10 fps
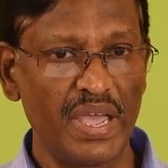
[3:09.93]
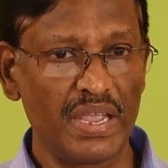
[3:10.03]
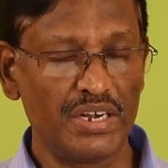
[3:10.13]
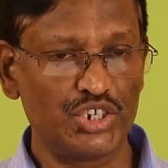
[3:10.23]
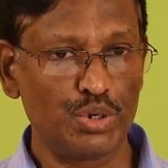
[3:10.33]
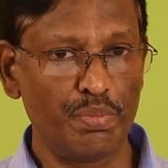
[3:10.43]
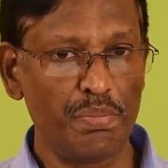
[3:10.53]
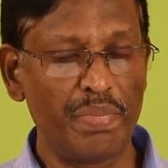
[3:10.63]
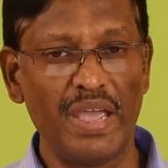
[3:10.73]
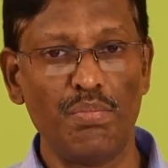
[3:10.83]
It should be
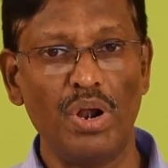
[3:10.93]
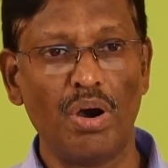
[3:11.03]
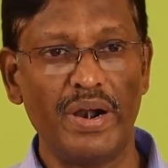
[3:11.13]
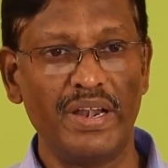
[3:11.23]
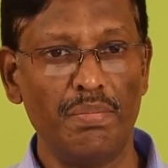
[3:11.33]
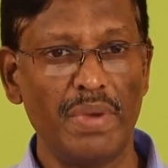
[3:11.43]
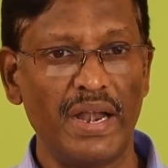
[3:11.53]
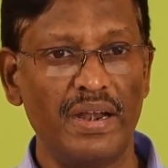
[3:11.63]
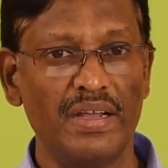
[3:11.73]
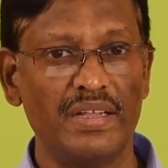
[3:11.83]
payable on
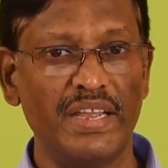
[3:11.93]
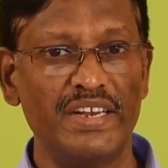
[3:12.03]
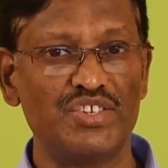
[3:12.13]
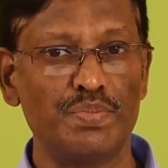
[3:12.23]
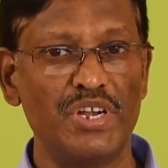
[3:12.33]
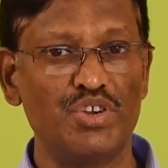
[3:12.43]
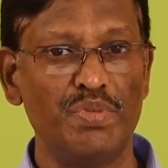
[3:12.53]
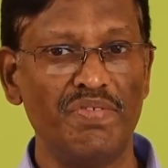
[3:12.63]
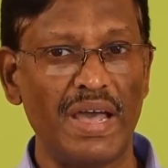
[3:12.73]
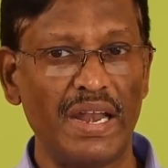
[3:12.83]
demand. The instrument to
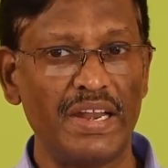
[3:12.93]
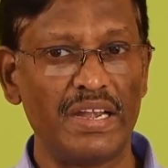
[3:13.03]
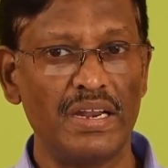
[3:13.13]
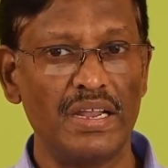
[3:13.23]
be valid